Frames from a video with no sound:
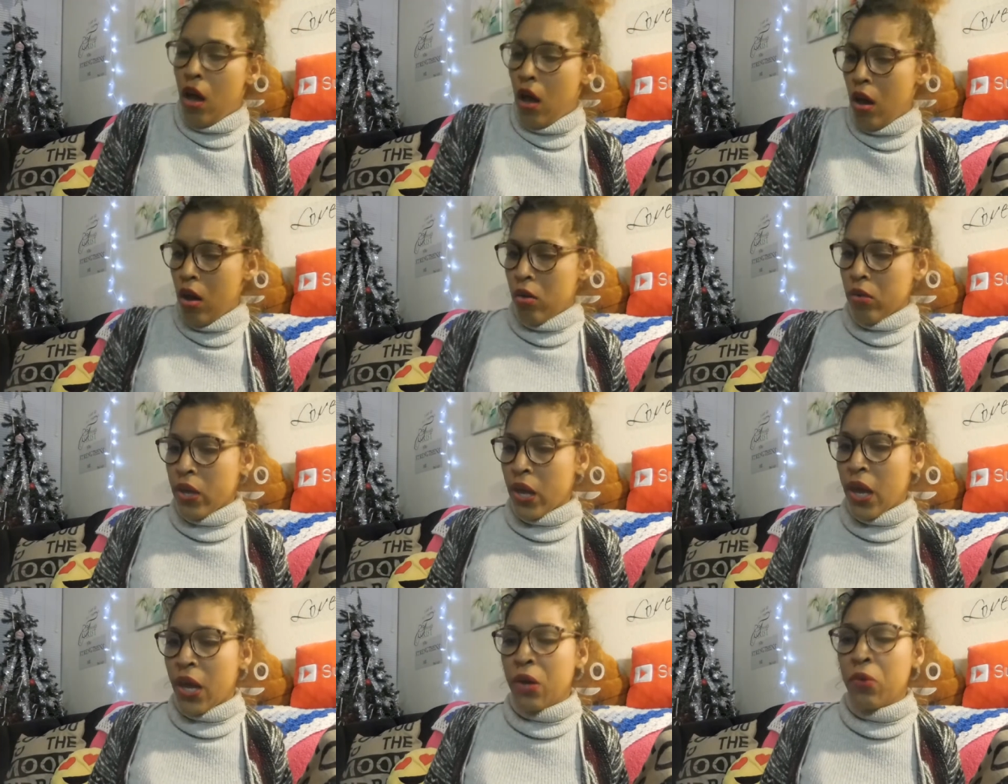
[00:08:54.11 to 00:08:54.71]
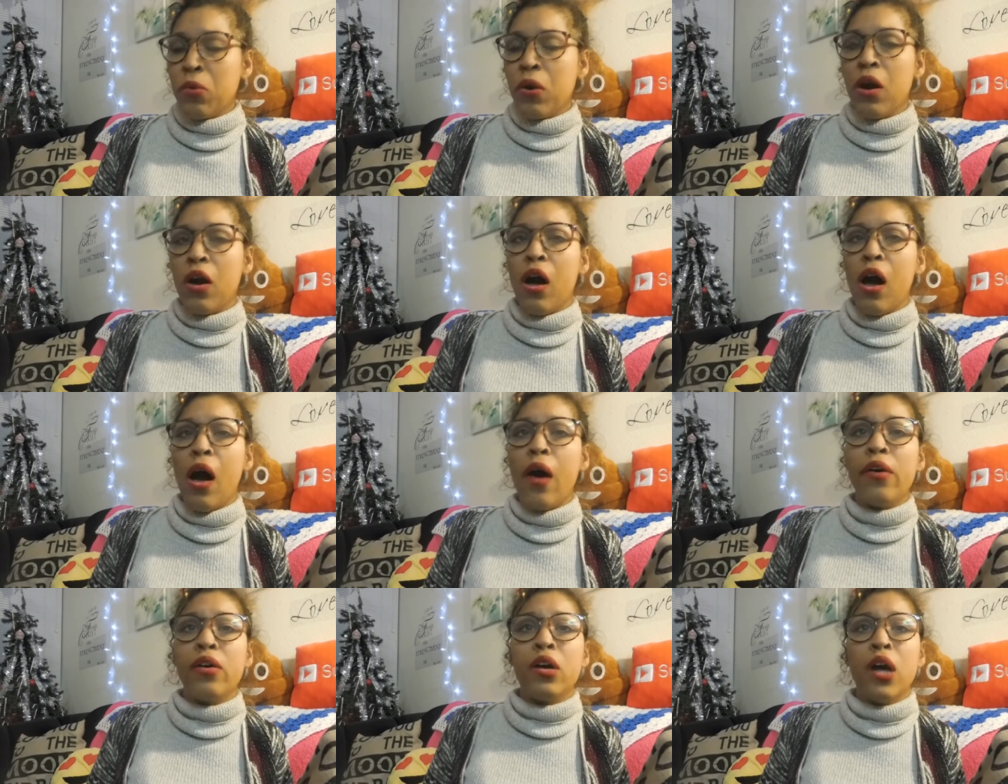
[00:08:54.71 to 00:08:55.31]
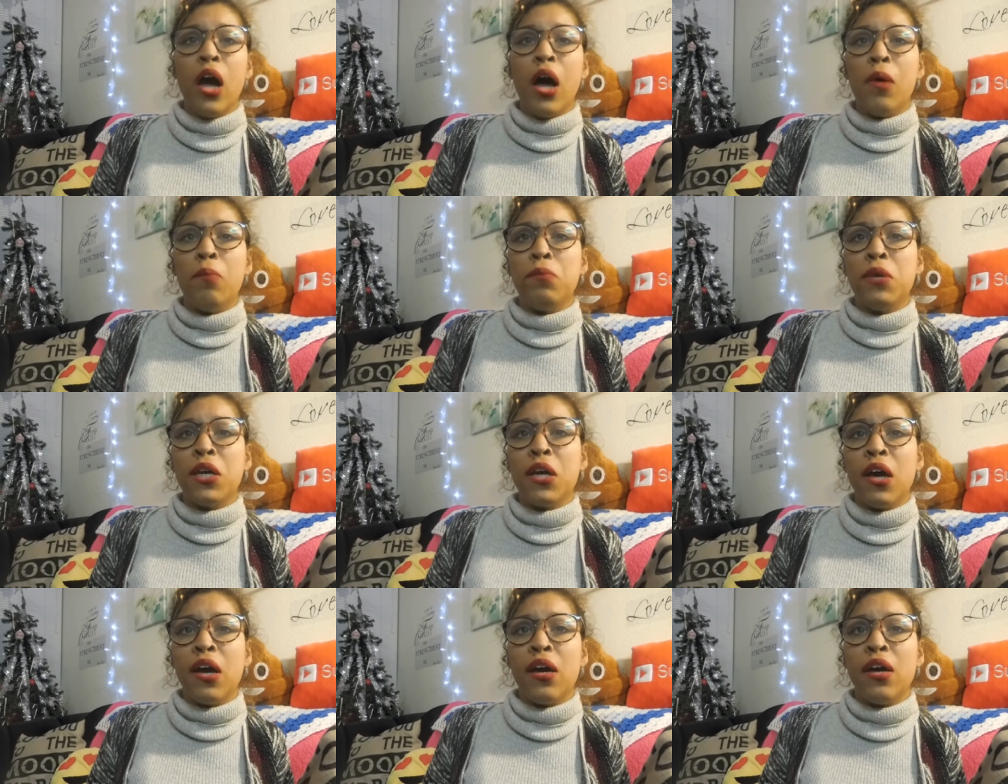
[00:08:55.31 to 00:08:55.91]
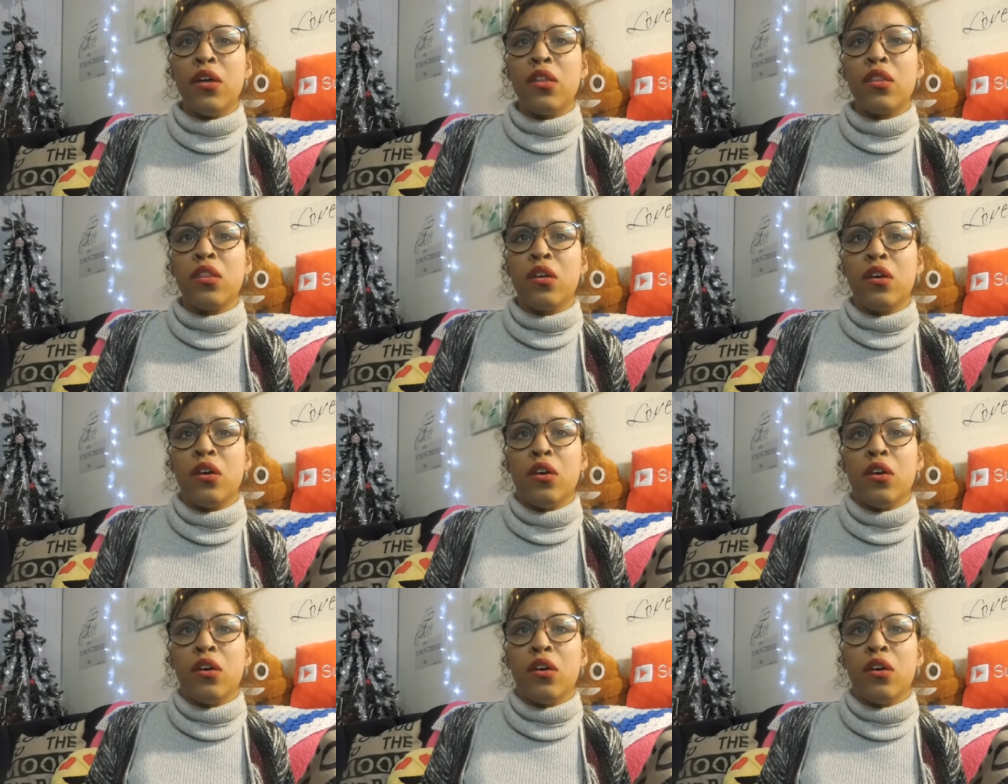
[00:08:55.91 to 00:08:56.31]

okay, well, I'll come because,